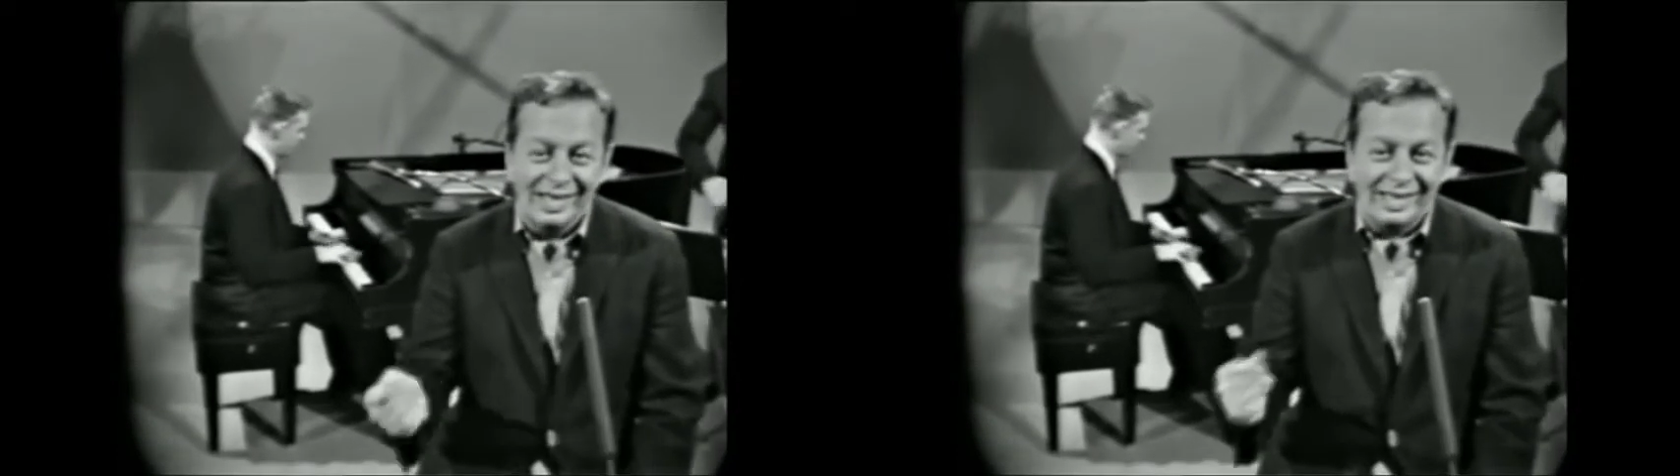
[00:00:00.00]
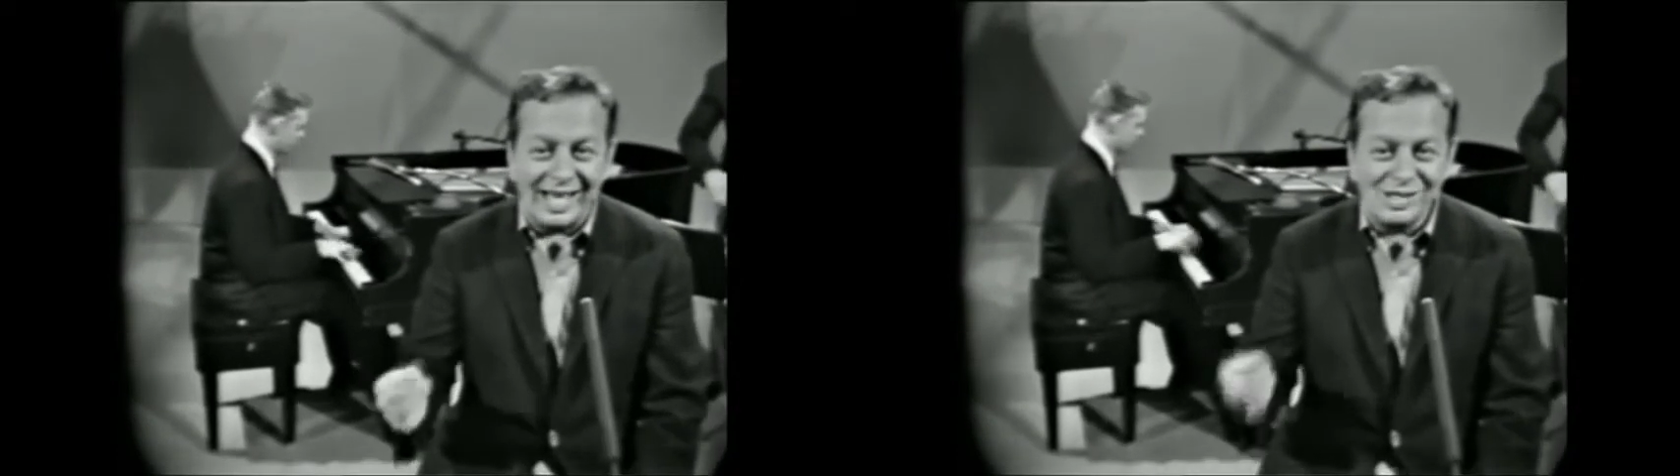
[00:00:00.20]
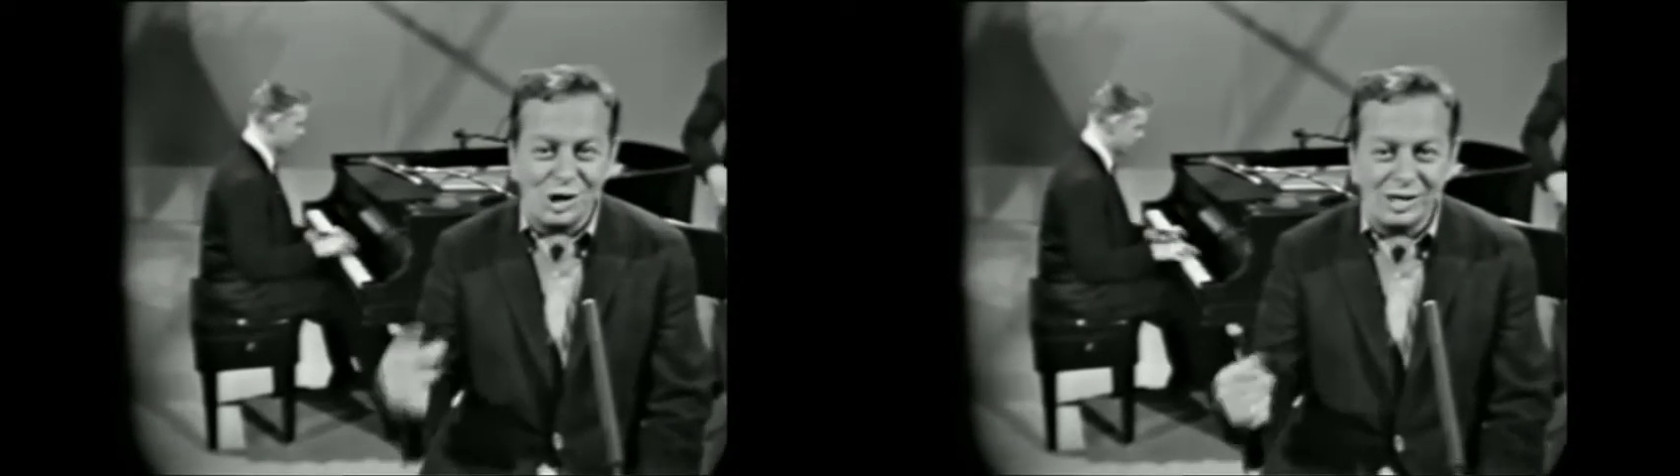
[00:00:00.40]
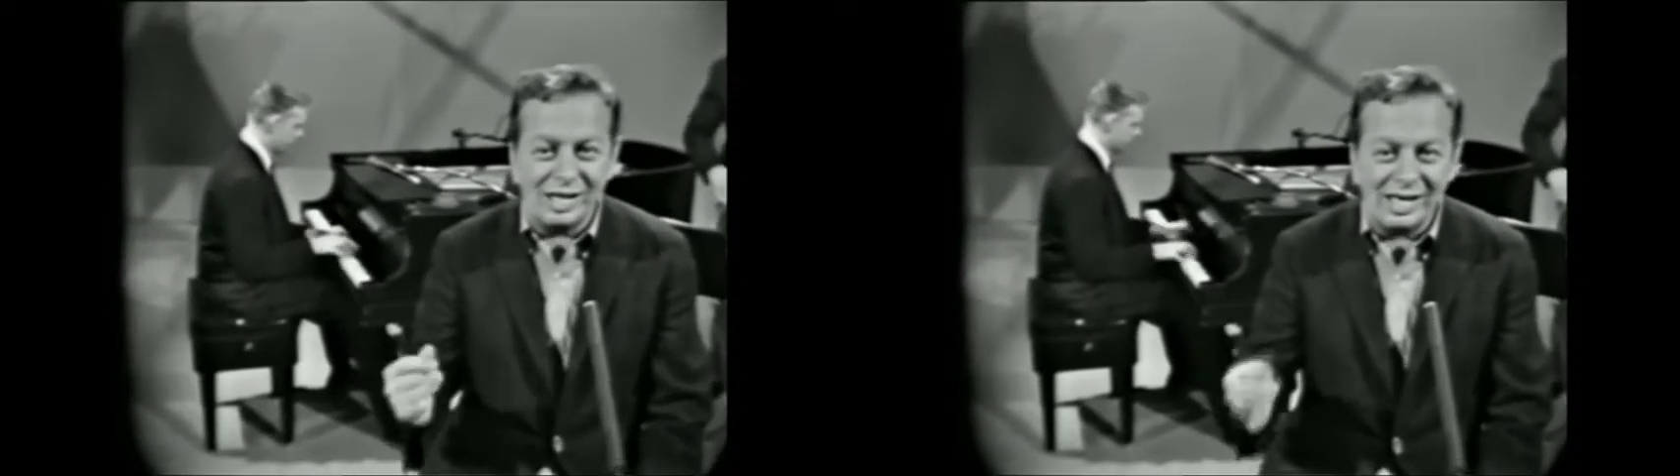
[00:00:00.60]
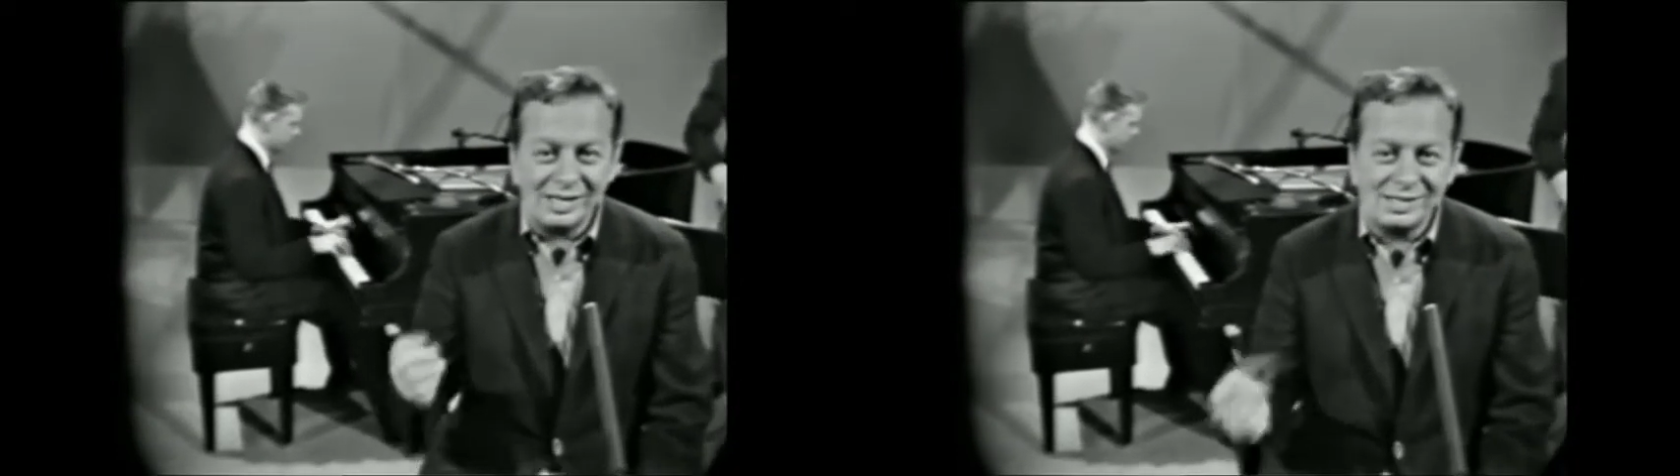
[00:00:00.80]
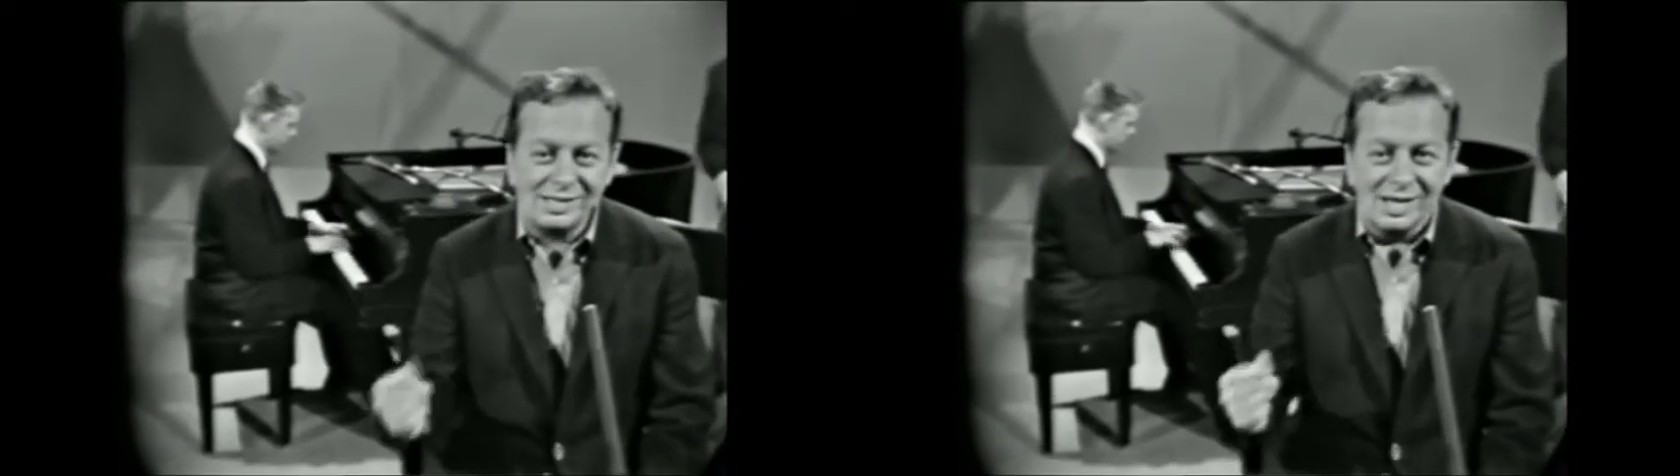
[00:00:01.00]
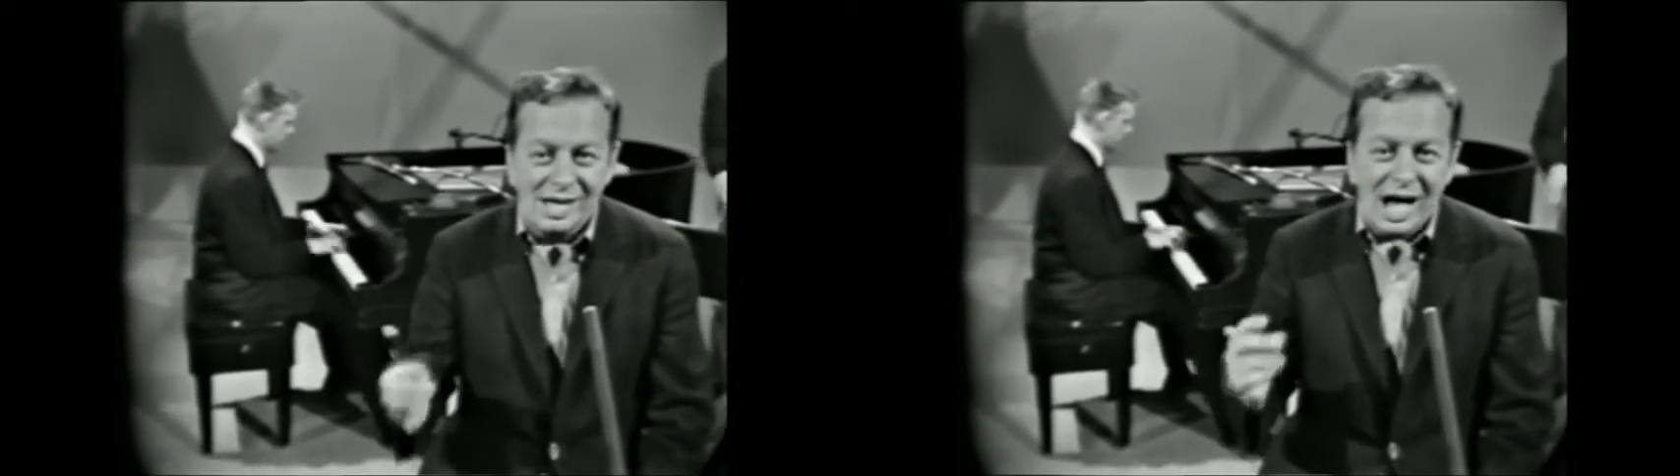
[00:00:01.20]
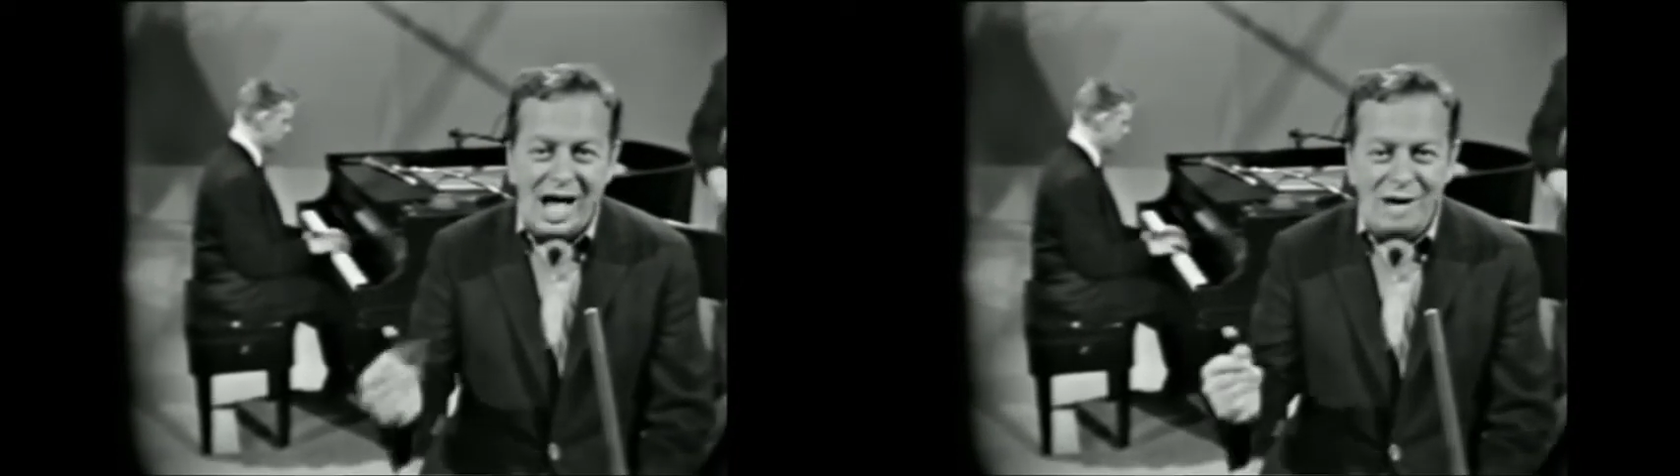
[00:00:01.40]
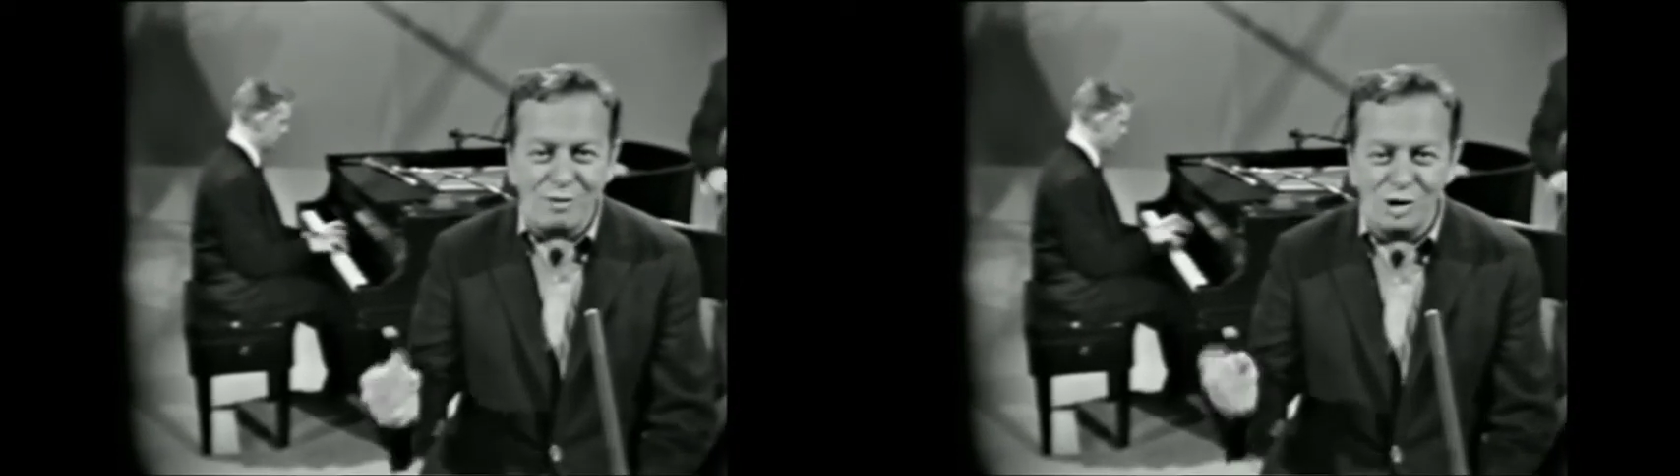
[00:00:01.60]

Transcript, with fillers: Get your kicks on